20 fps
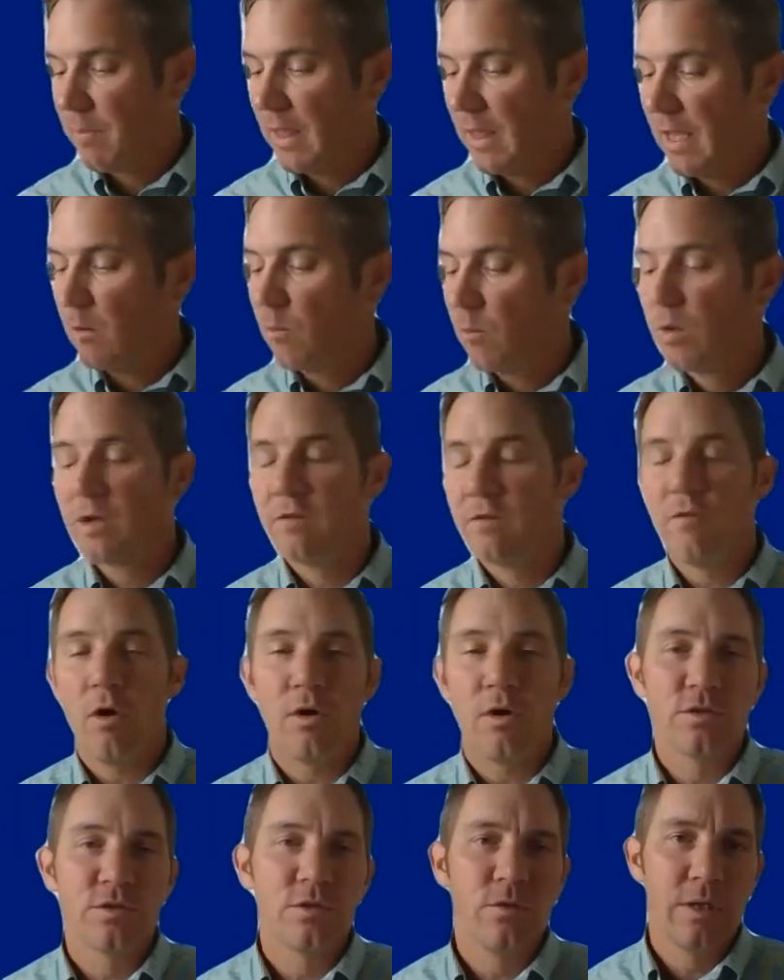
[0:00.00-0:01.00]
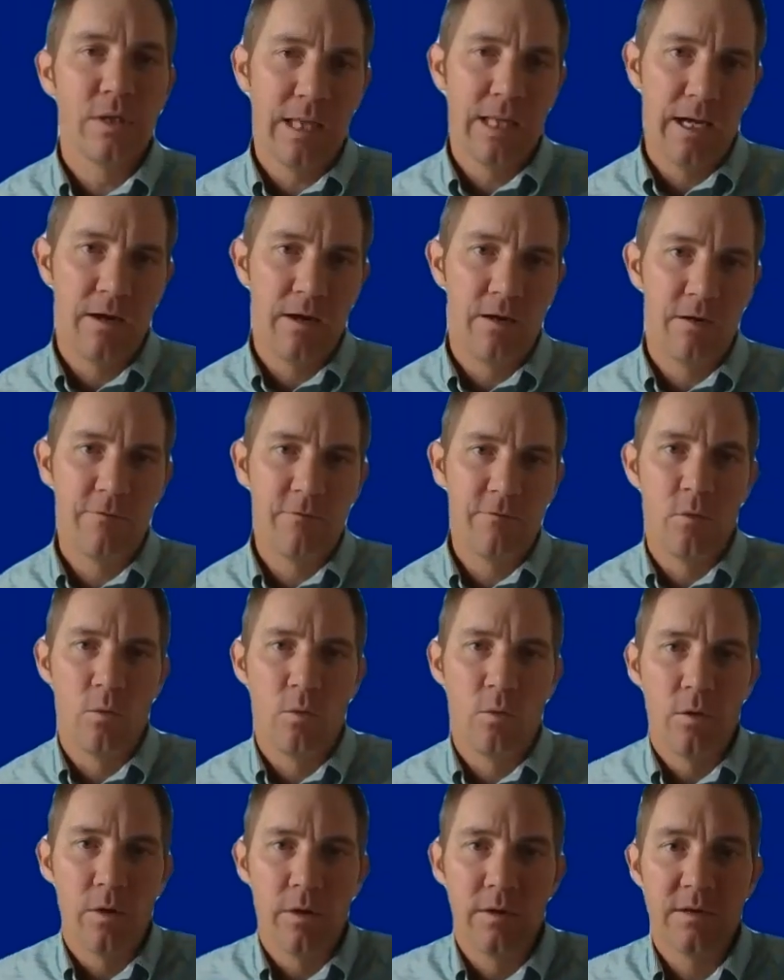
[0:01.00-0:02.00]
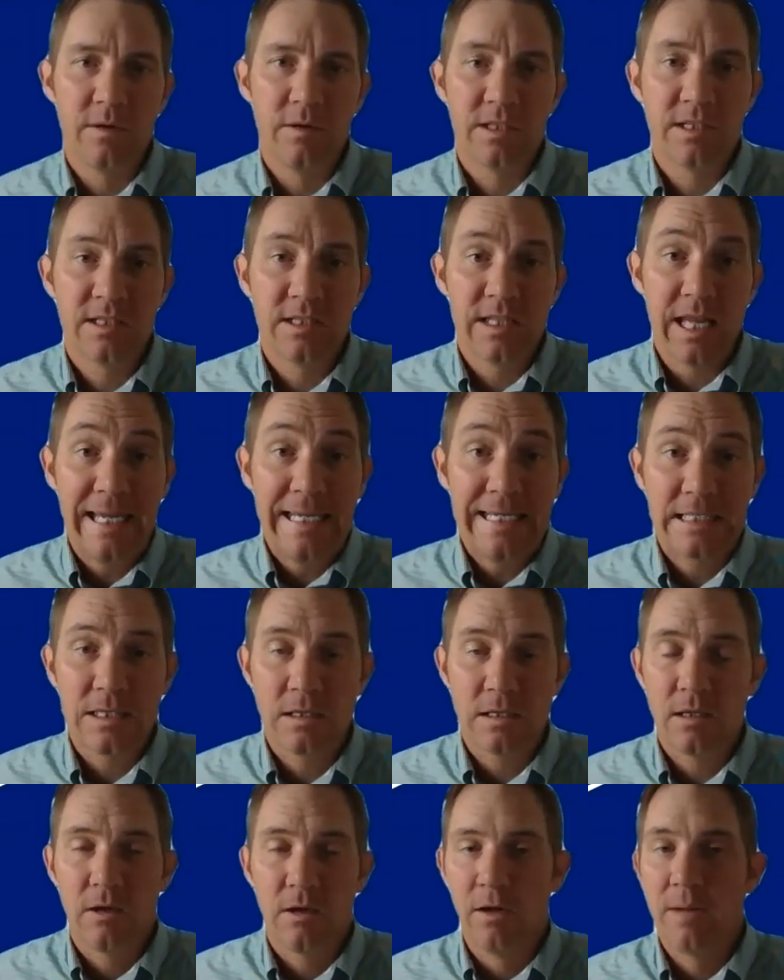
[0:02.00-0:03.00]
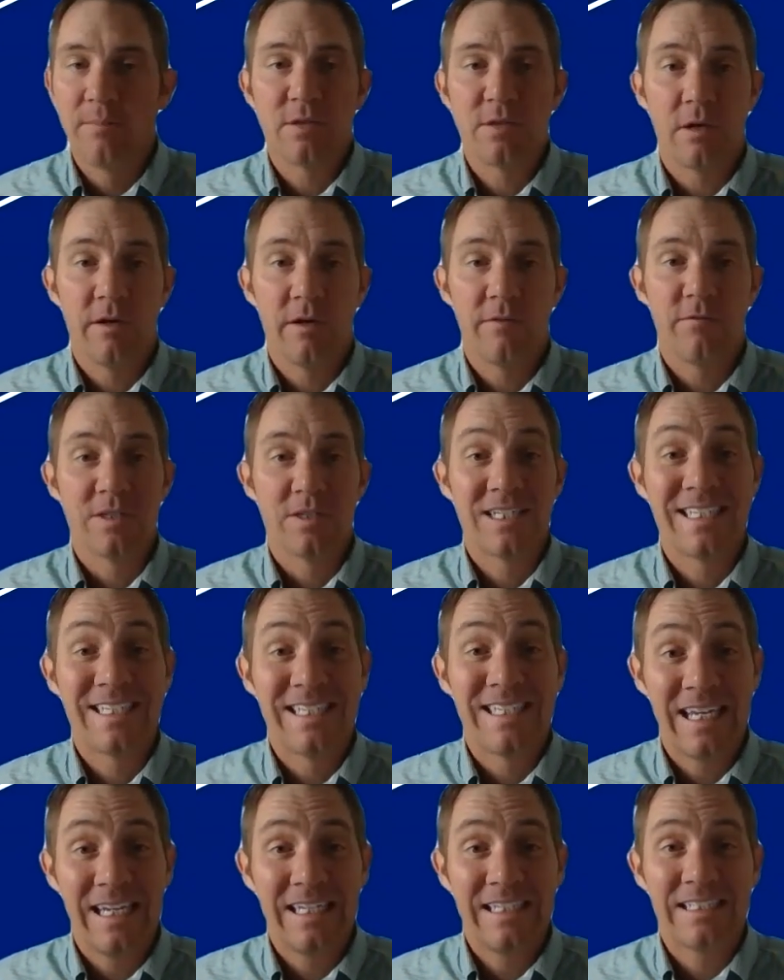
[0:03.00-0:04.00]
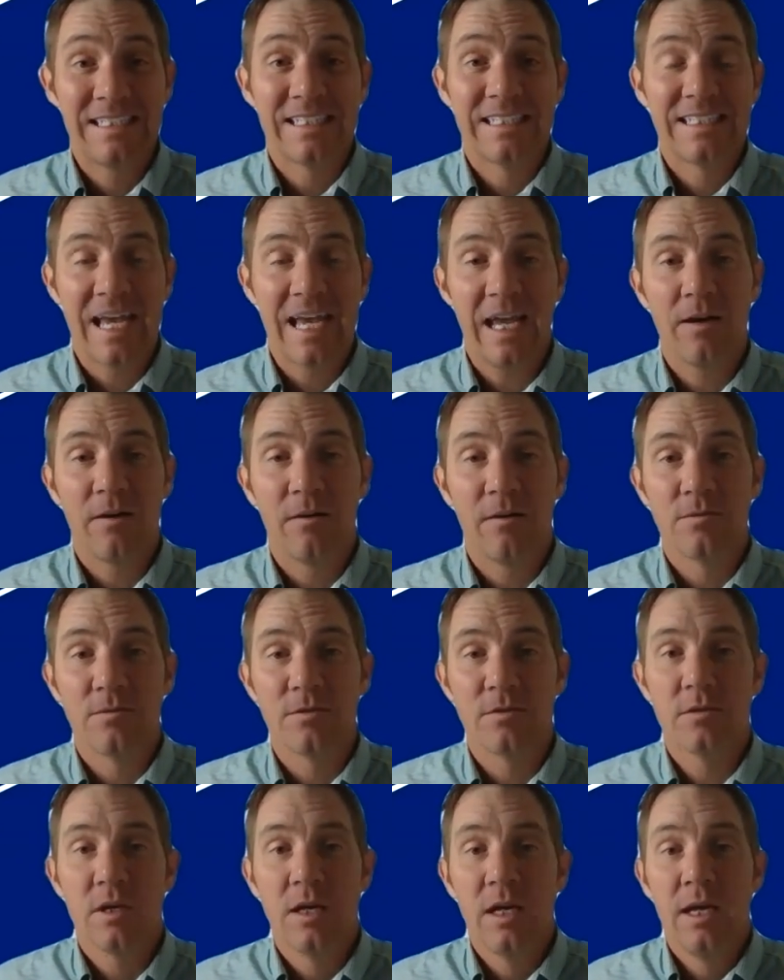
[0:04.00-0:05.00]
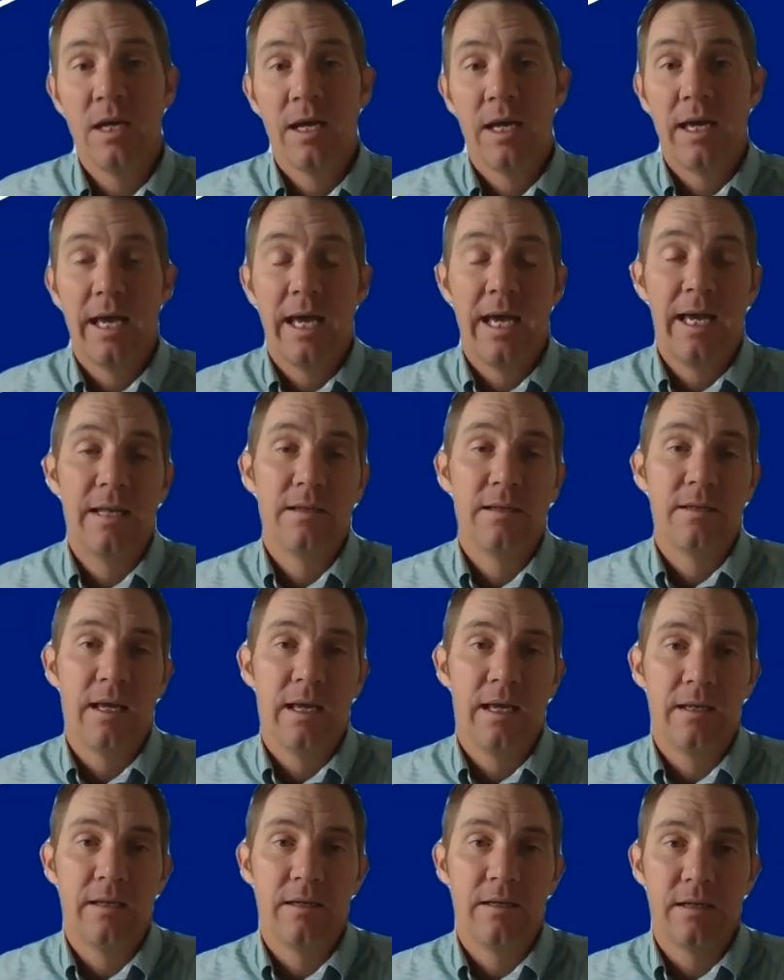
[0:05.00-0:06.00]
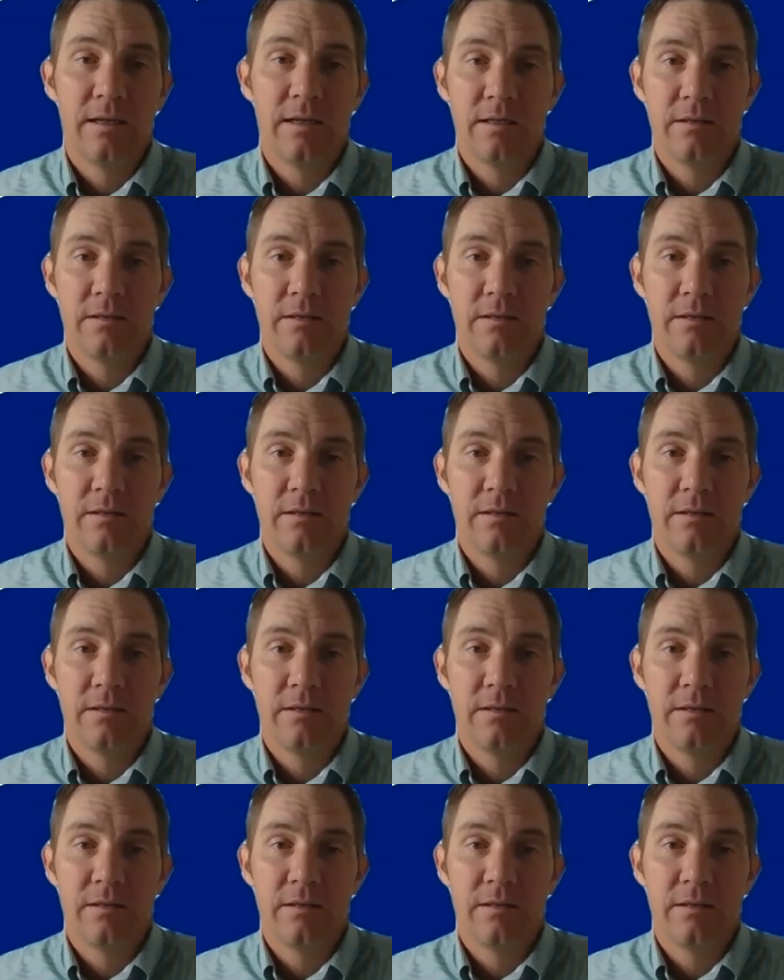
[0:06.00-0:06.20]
It would have also allowed for for cities and towns and